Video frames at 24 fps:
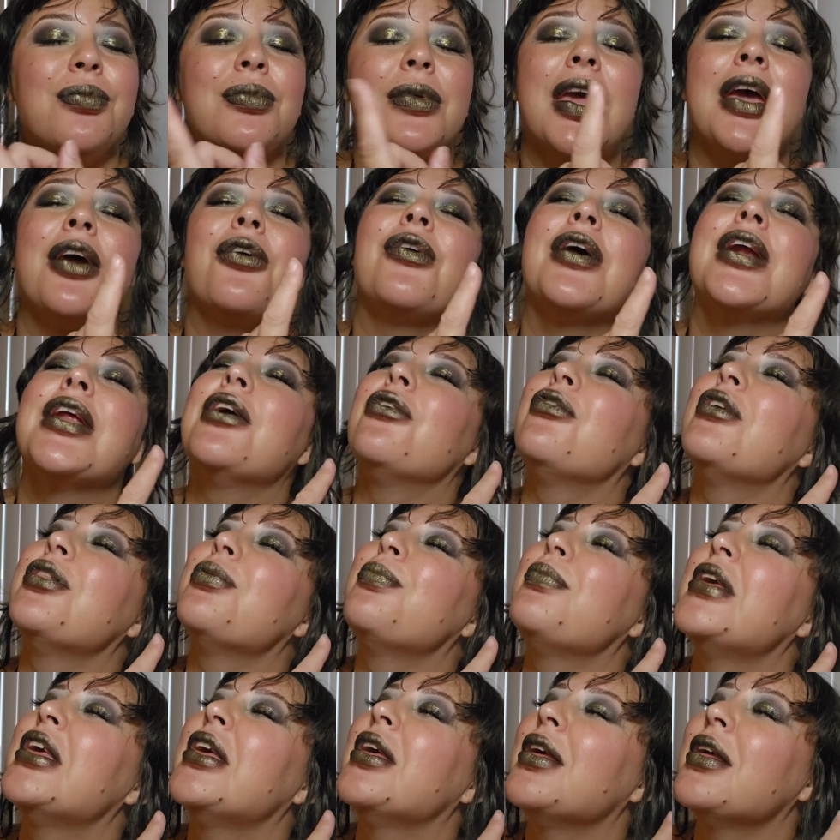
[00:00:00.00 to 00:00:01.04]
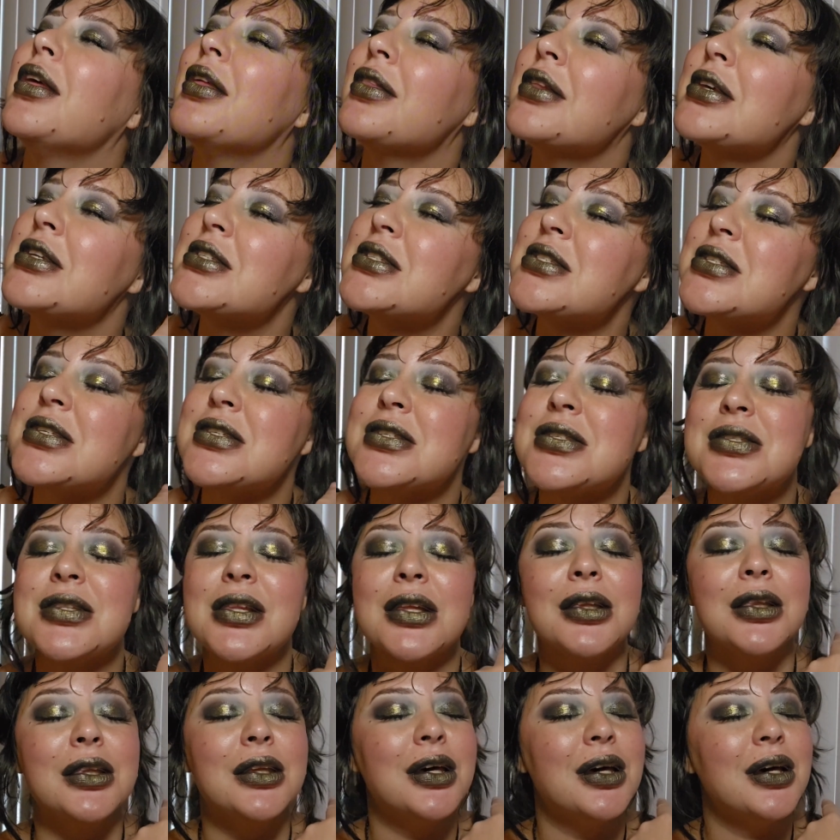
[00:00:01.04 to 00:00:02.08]
Get ready with me. This is the
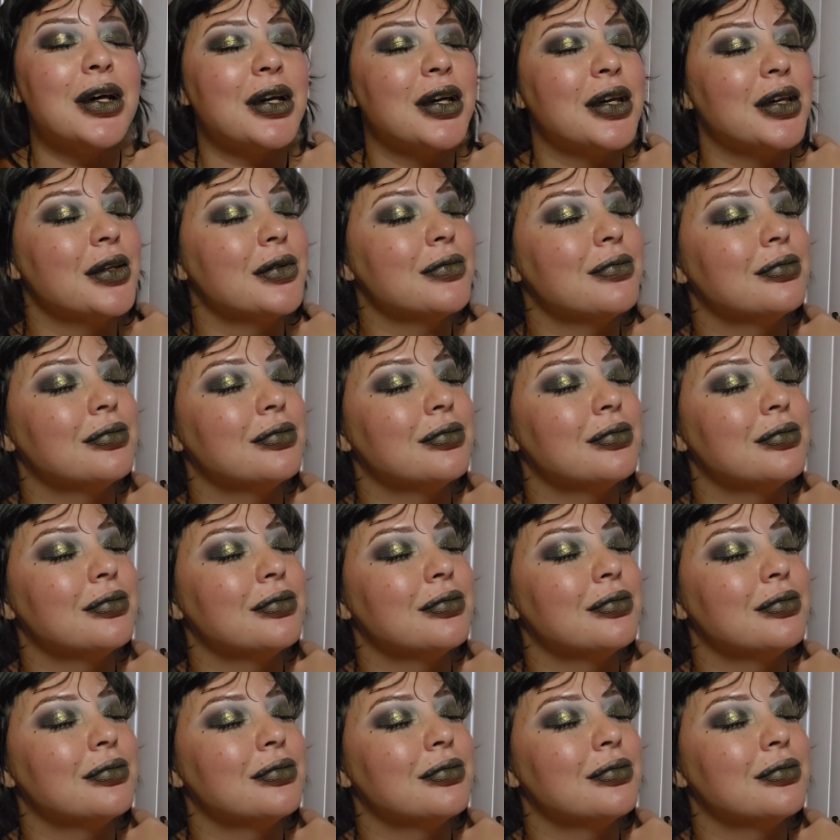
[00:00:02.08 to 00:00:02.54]
look.